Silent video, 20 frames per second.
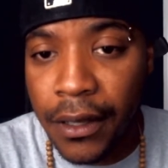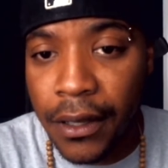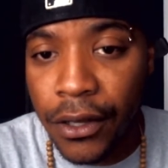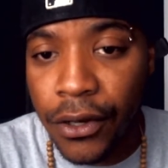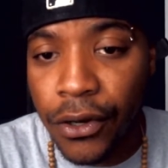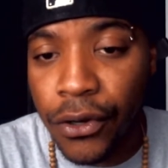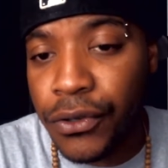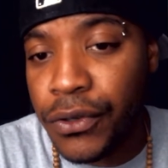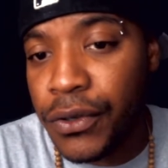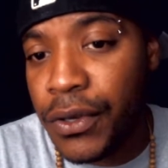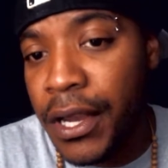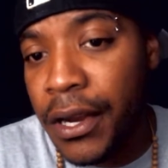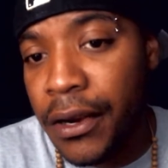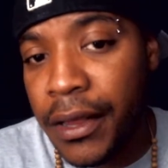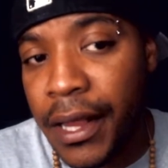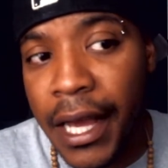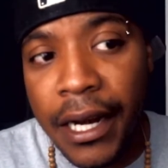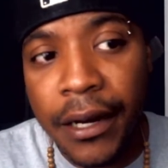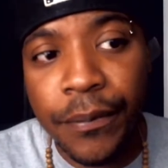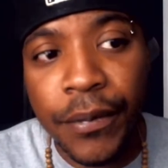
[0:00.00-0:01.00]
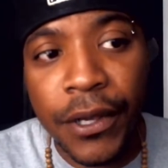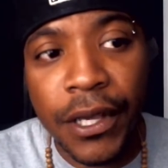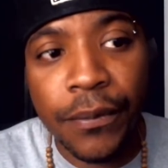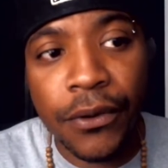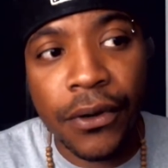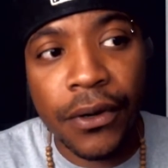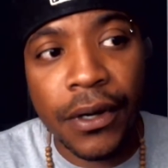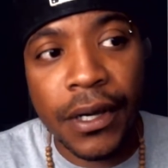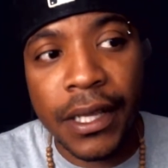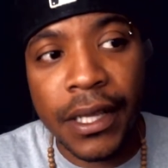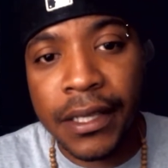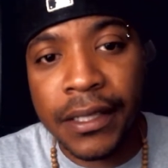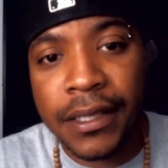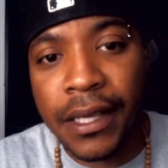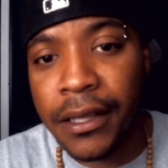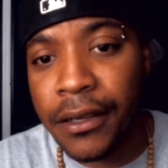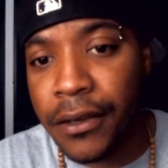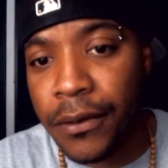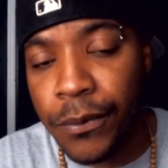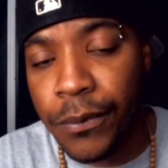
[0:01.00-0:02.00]
You know, you hear a lot of people in these
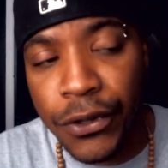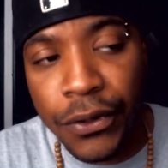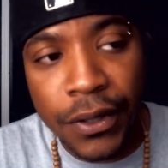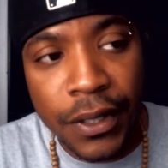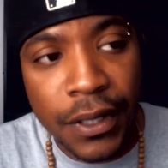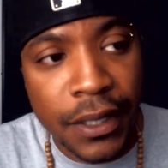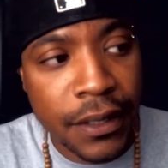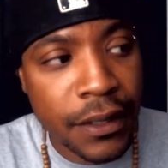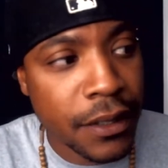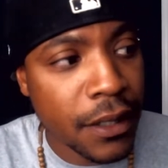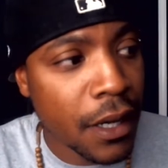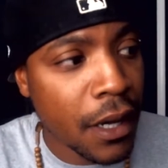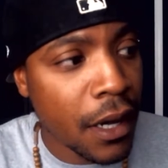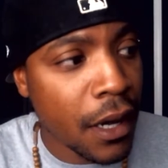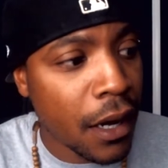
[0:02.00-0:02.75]
other communities